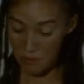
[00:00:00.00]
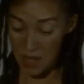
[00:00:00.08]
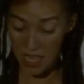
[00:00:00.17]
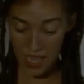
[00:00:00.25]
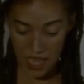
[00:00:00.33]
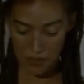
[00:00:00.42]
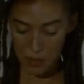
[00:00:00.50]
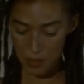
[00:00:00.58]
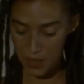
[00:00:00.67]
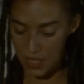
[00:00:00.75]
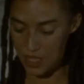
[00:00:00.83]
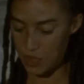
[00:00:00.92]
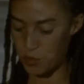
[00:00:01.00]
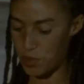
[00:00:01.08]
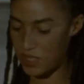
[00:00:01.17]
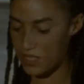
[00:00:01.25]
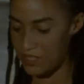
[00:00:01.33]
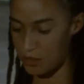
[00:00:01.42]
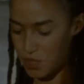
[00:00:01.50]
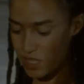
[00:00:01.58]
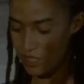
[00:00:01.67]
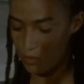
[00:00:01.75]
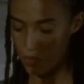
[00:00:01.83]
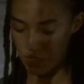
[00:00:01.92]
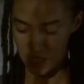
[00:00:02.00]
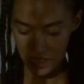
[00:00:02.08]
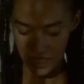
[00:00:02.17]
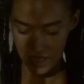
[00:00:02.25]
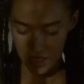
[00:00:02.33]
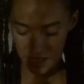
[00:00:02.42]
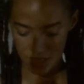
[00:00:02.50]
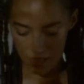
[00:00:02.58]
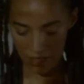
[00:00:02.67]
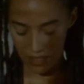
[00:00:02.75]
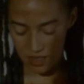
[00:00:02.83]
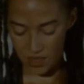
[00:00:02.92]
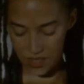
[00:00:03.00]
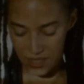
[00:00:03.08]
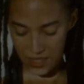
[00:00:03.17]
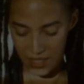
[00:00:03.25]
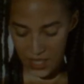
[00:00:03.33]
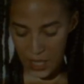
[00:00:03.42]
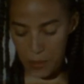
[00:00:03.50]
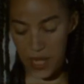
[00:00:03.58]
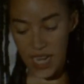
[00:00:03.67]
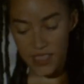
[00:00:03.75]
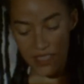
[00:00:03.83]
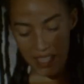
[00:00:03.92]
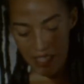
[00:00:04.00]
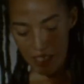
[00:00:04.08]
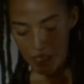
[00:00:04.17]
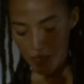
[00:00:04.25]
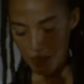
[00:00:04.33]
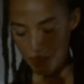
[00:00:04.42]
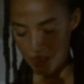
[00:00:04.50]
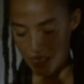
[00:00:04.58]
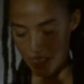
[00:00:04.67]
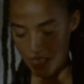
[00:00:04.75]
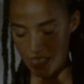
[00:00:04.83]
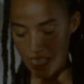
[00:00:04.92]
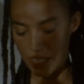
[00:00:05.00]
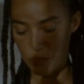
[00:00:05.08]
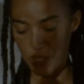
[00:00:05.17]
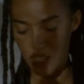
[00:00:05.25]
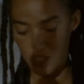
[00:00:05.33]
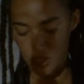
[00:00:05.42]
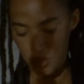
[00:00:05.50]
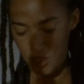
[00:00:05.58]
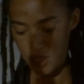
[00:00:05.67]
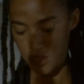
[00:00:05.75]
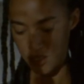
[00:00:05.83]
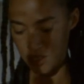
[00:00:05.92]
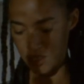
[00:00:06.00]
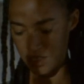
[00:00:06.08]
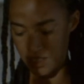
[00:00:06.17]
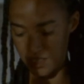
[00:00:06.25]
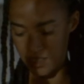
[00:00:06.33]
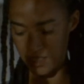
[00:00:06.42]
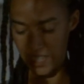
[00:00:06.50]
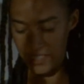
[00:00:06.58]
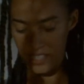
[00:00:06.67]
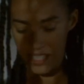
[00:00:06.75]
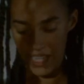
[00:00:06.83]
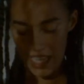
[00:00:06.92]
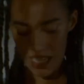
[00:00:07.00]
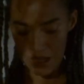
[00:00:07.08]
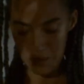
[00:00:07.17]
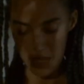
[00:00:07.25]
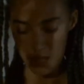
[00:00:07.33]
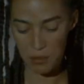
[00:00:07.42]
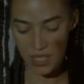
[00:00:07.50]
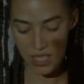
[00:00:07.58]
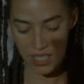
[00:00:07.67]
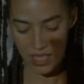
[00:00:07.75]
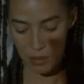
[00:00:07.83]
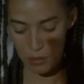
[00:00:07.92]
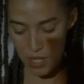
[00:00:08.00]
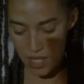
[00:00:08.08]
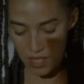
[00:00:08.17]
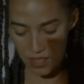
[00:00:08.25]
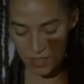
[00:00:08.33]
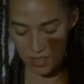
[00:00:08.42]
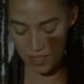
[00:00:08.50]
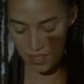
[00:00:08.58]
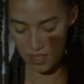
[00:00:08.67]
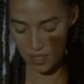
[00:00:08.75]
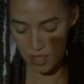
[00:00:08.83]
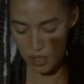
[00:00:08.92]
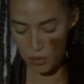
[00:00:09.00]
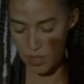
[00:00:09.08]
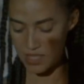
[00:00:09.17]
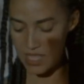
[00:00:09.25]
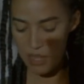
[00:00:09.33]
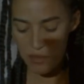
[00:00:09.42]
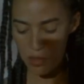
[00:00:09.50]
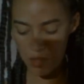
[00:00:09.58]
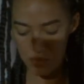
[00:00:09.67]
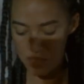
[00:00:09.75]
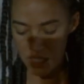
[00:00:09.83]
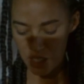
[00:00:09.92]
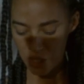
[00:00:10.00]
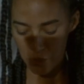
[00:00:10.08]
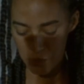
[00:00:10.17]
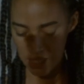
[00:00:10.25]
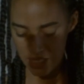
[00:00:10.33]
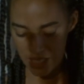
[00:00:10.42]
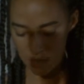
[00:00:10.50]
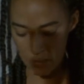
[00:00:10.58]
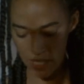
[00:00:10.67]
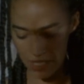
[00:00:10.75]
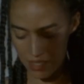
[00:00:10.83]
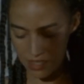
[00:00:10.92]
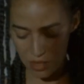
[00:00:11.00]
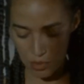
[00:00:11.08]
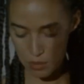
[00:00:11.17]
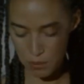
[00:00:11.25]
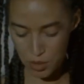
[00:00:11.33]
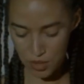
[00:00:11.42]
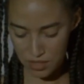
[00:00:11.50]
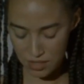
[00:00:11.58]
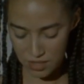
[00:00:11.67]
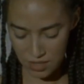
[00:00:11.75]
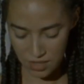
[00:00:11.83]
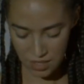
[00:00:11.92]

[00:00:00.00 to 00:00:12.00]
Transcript: may never be what these reels want to tell, but I tell you and I reassure you that the name Amilcar Cabral was never revealed to me in my history books,